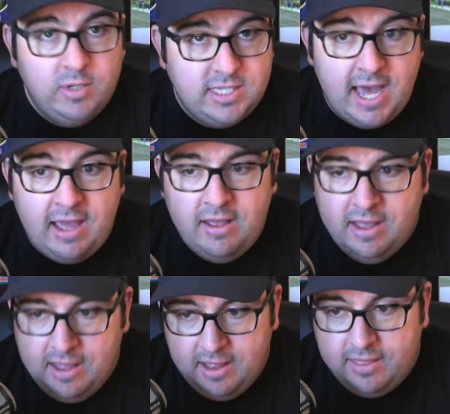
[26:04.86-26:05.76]
was that
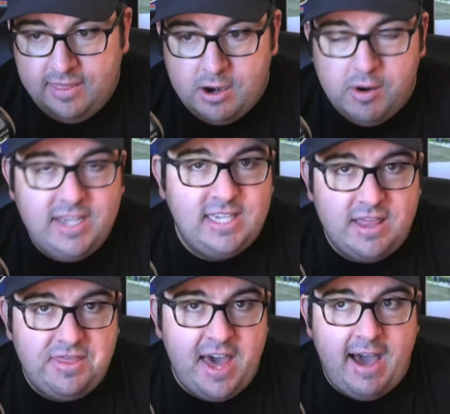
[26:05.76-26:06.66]
there
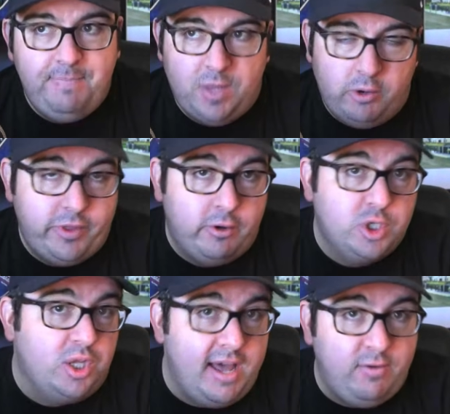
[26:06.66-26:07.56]
isn't that
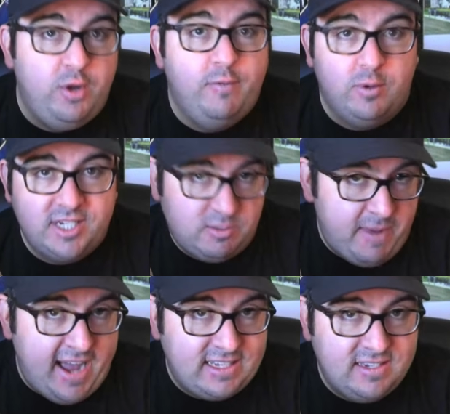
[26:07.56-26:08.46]
there's a level of
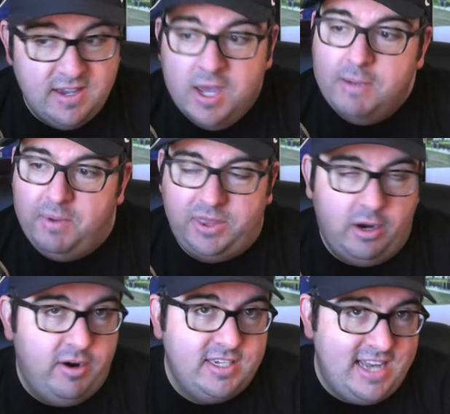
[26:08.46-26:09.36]
respect, but
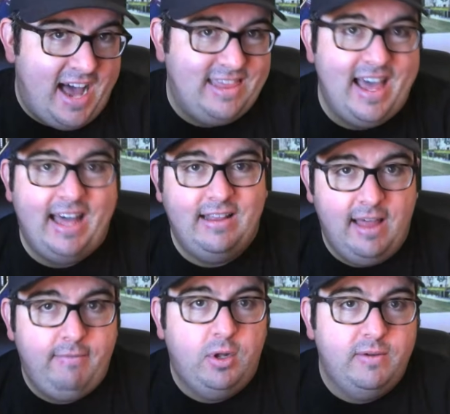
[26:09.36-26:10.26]
there is not that
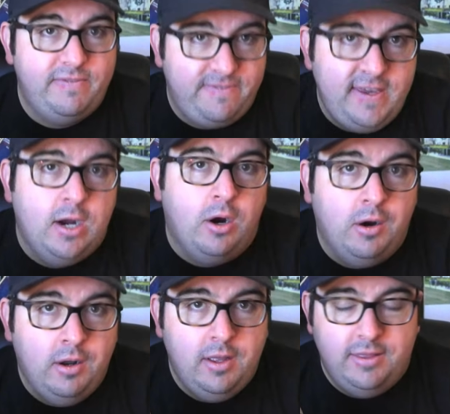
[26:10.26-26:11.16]
level of
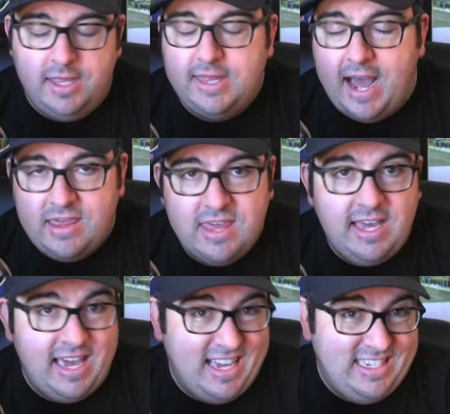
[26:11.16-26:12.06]
fear that I
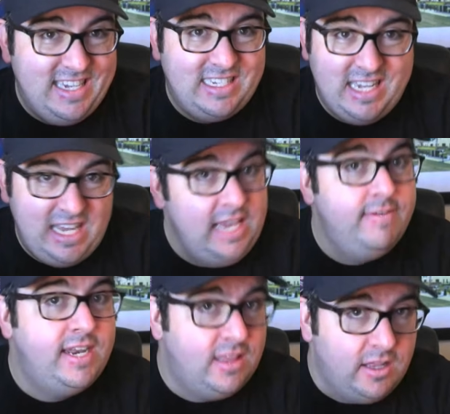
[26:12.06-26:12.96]
think existed
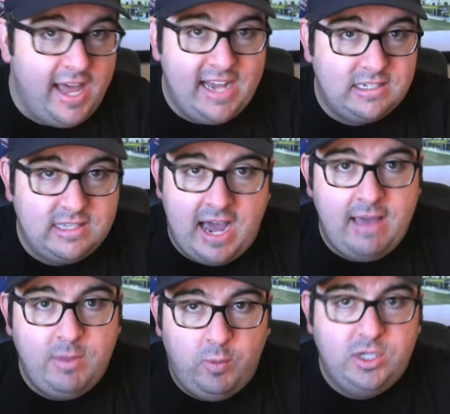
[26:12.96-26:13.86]
even in the last
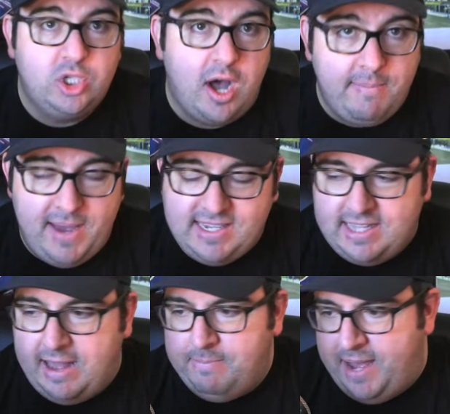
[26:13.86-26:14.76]
time that we saw
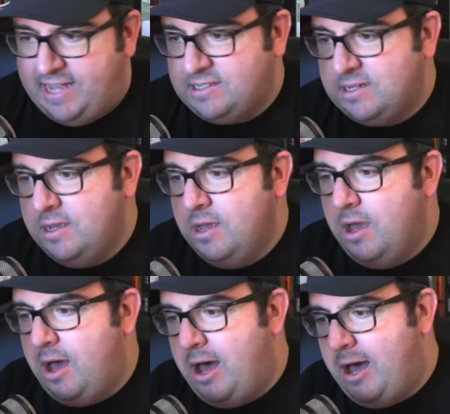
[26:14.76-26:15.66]
best on best.
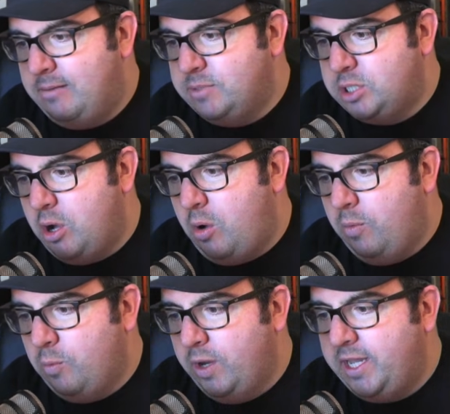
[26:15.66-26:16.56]

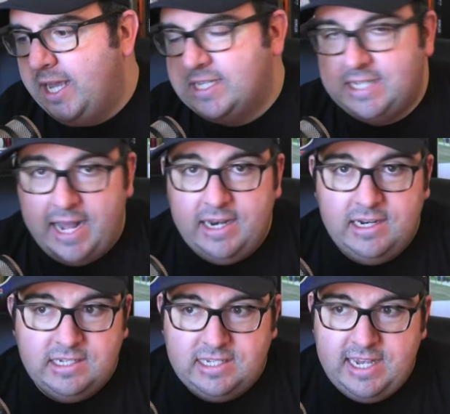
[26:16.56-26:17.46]
So really
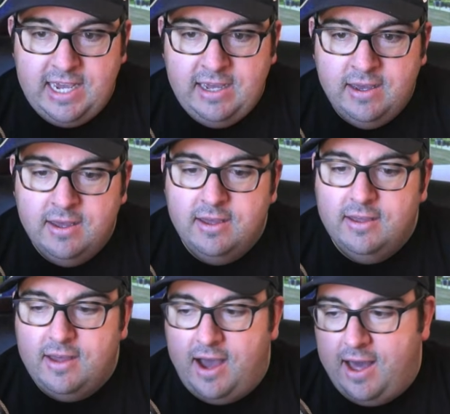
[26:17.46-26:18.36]
excited to see
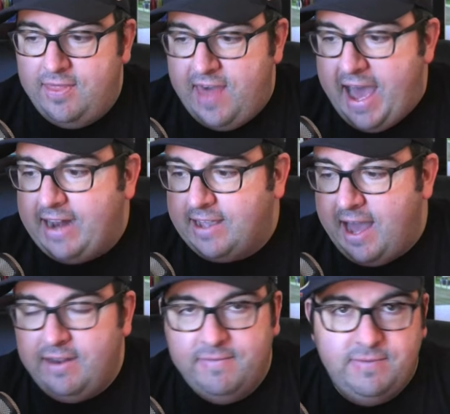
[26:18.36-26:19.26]
that
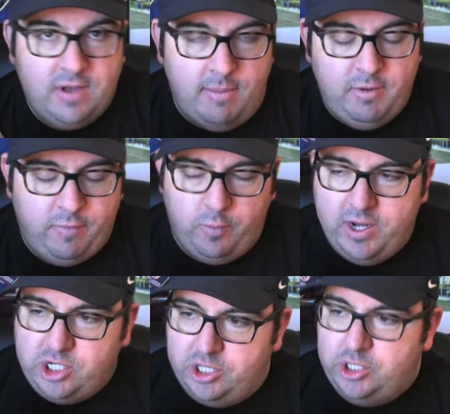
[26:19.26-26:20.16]
kind of come to
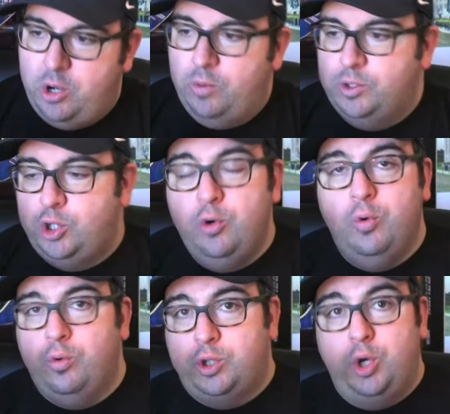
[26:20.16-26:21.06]
fruition. So
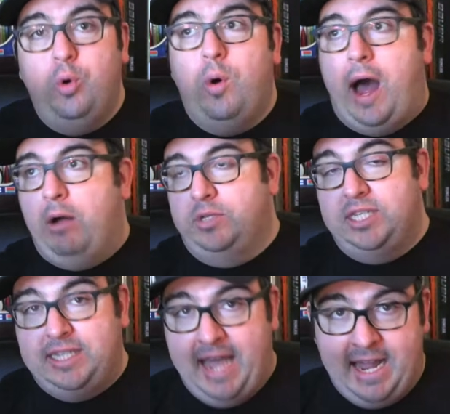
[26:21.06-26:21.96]
two
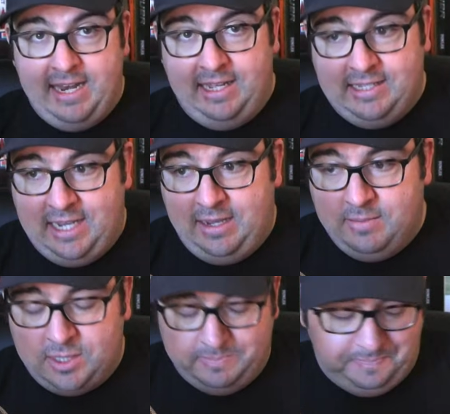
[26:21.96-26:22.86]
outstanding
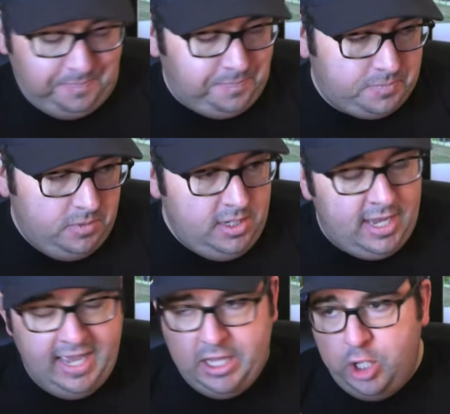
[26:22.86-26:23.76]
teams
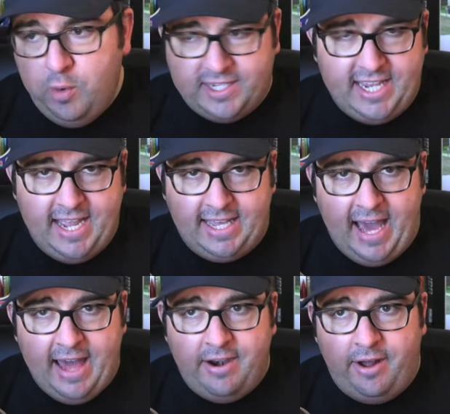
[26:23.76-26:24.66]
in USA and
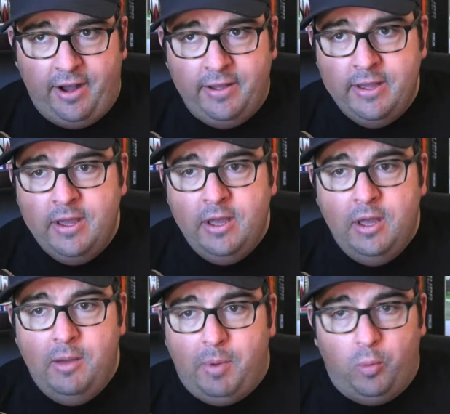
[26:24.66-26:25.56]
Canada,
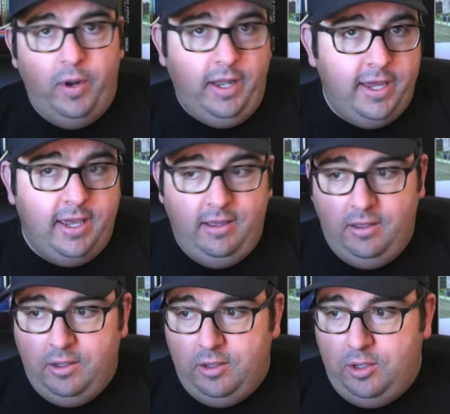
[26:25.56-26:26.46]
but really,
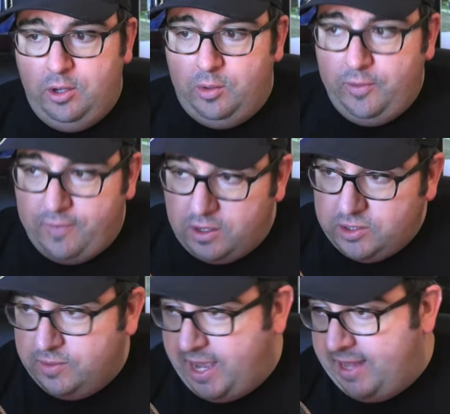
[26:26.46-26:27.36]
you've
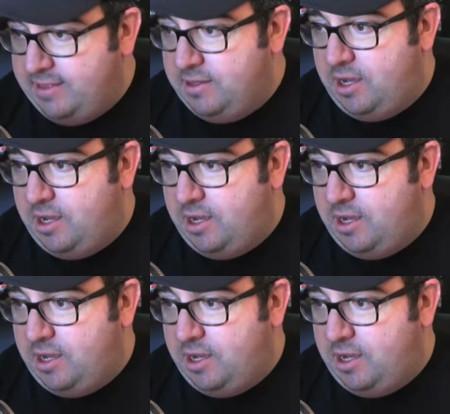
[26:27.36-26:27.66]
also got